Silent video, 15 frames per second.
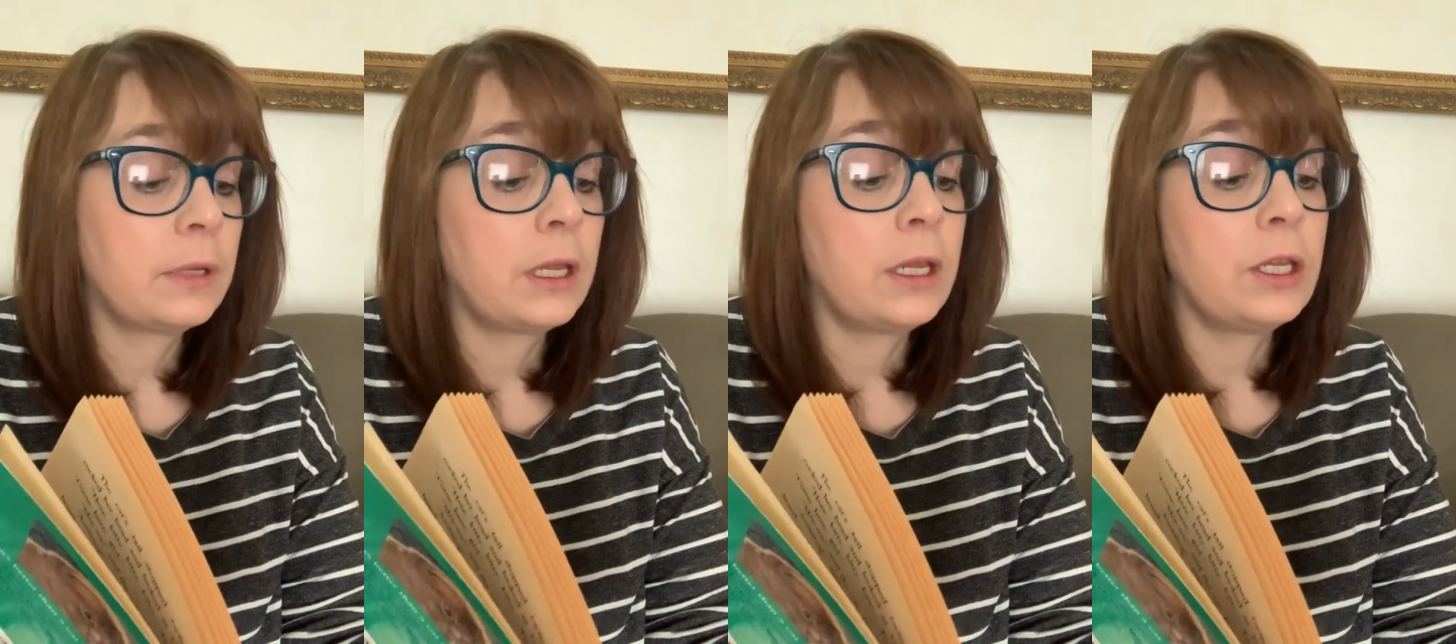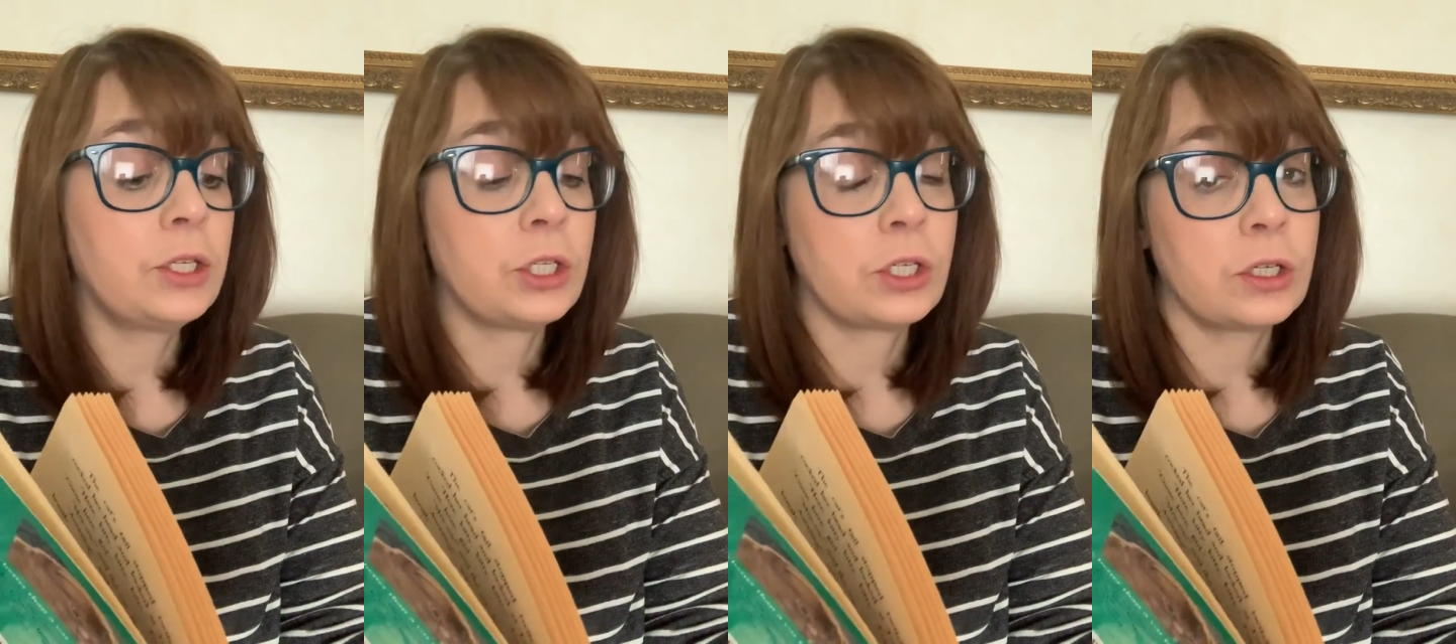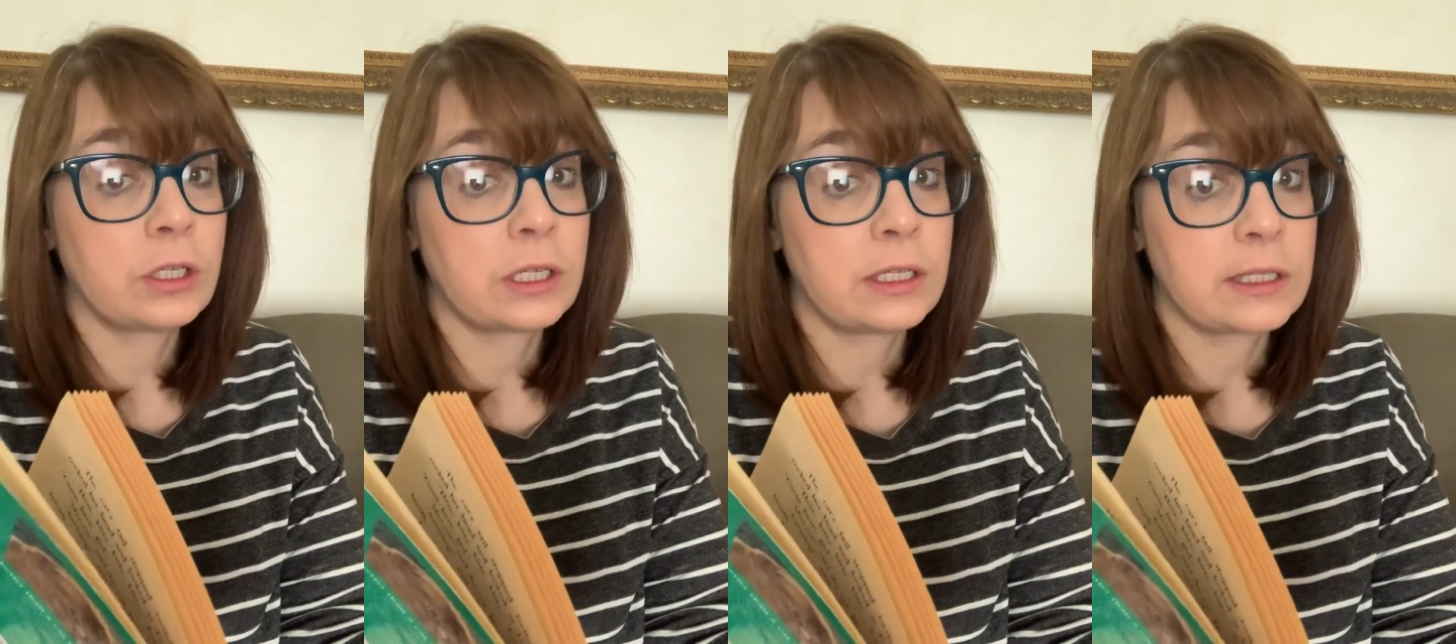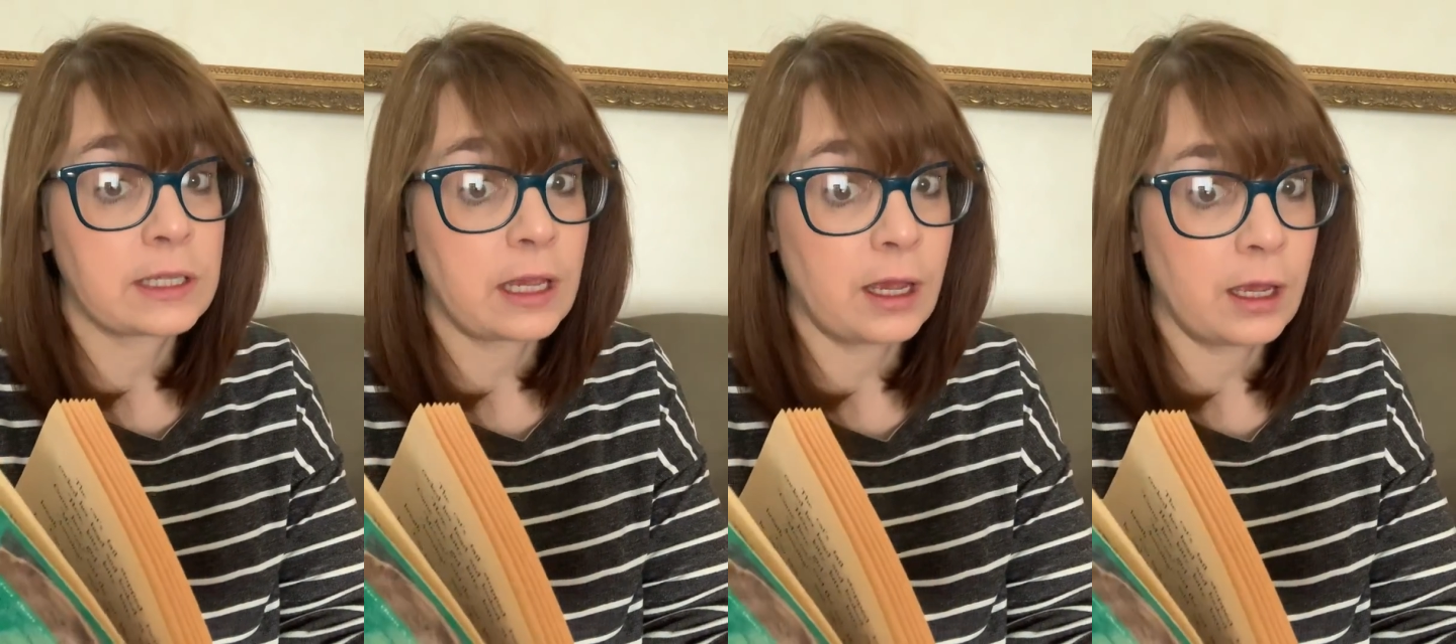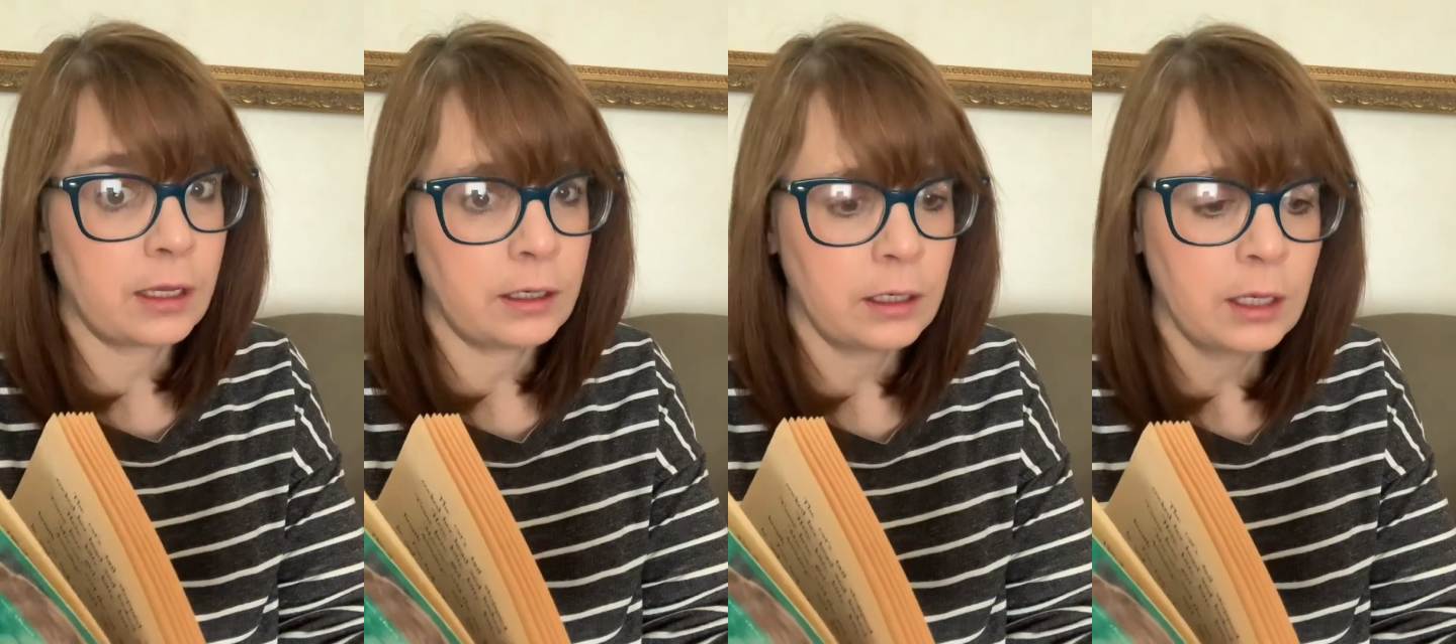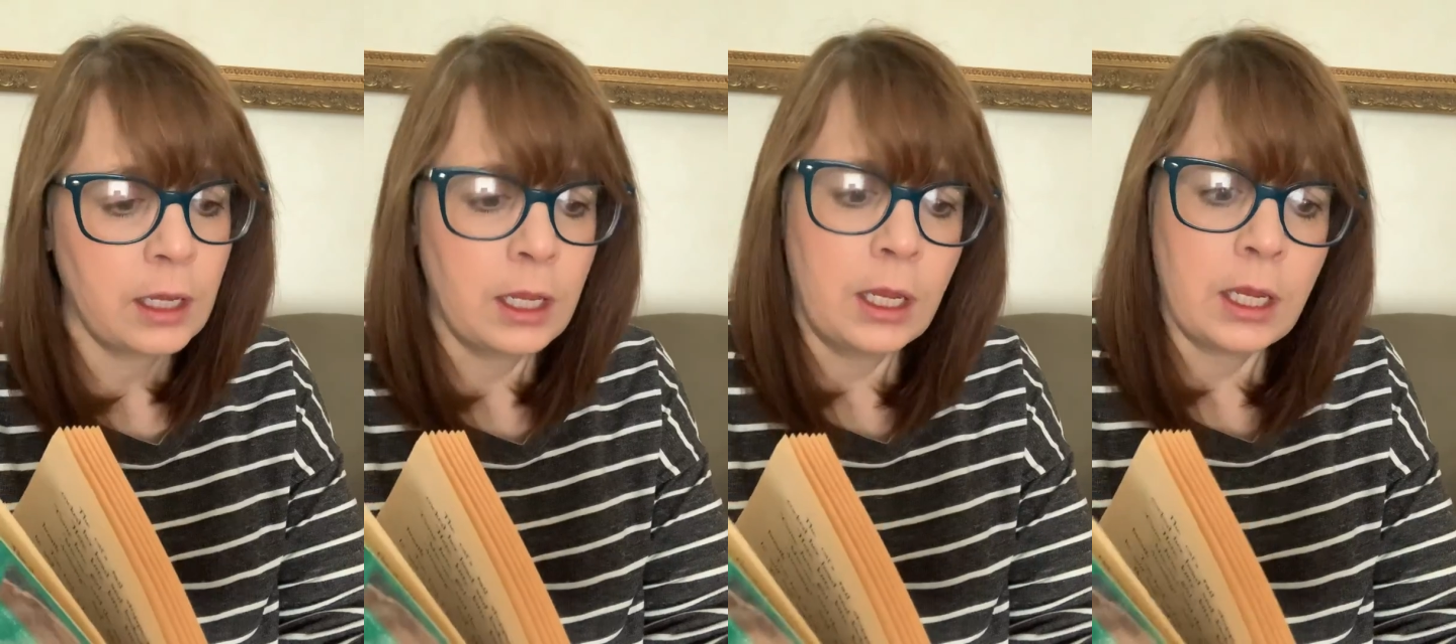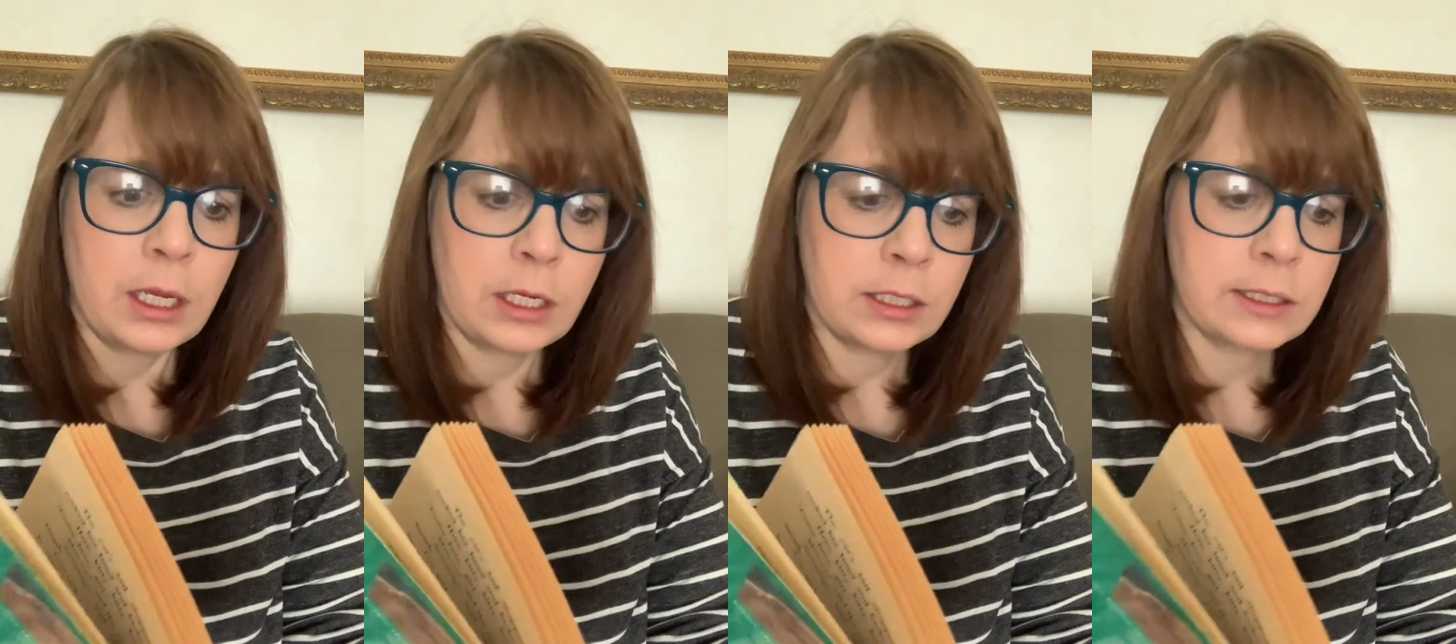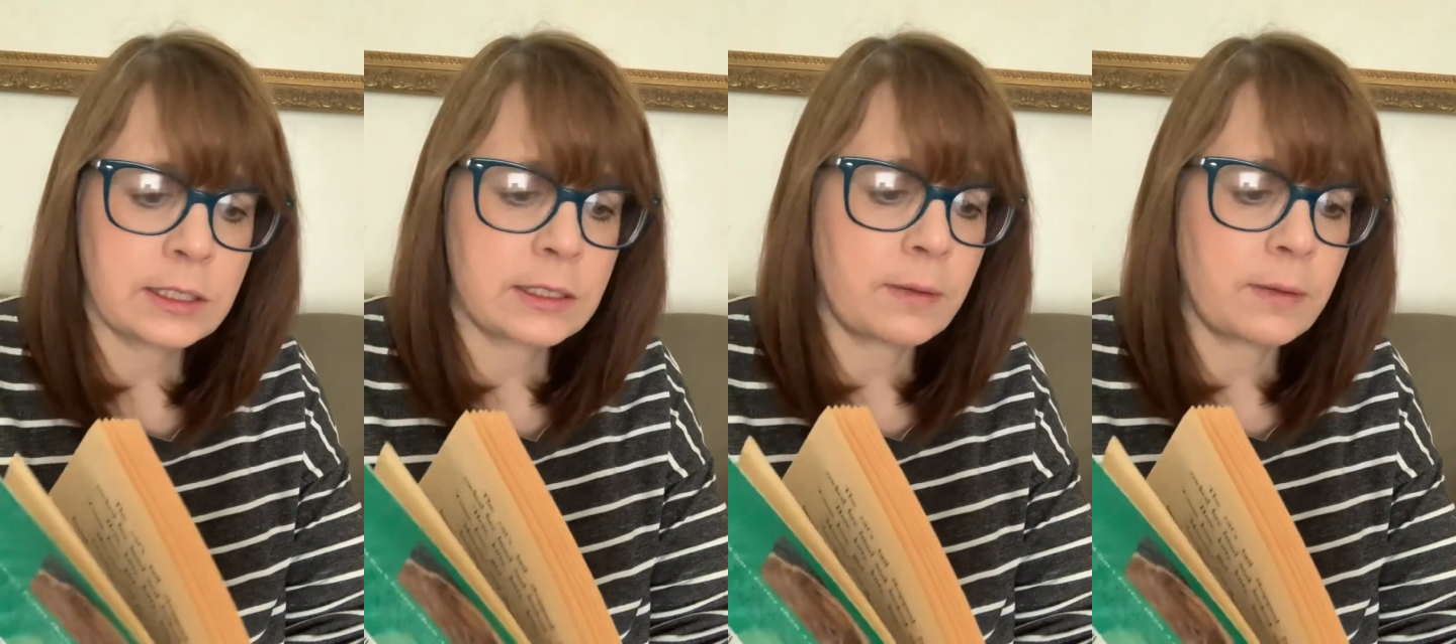He shook his head. "It's